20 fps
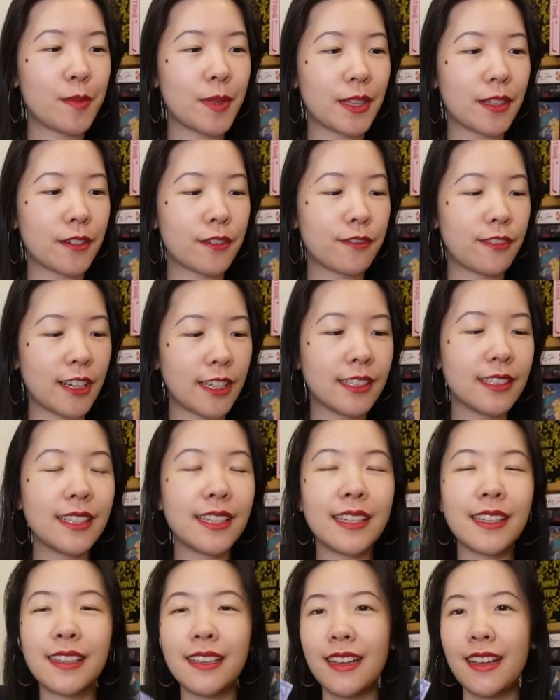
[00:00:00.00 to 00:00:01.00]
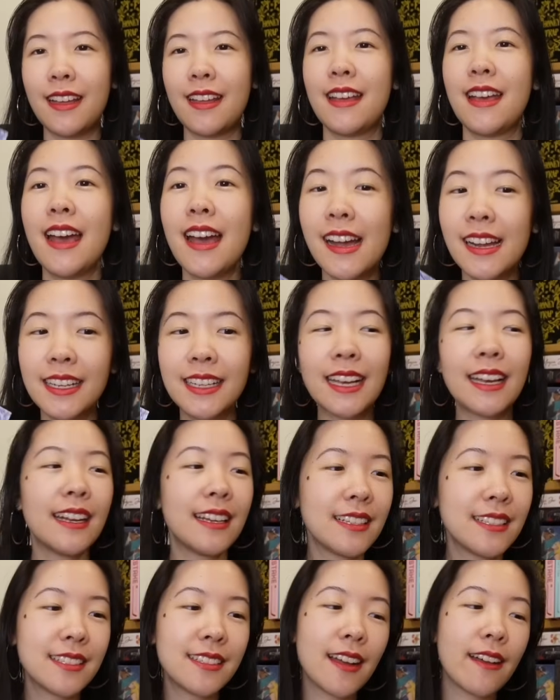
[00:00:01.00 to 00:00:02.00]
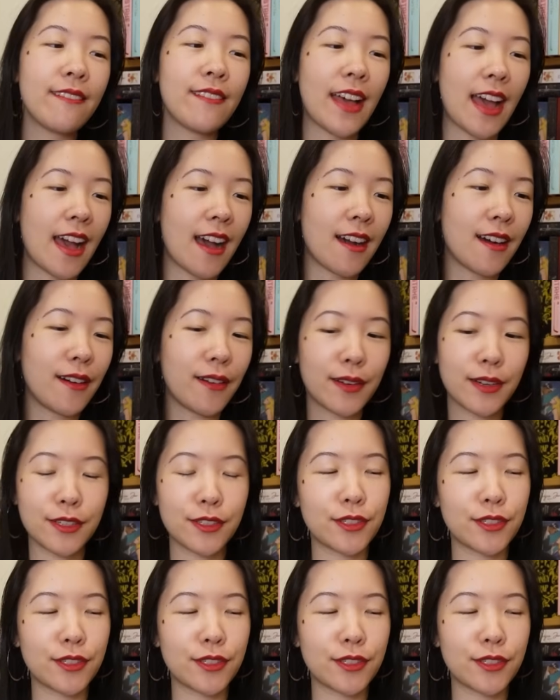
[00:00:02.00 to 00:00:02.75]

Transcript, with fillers: but they're finally getting stuff out.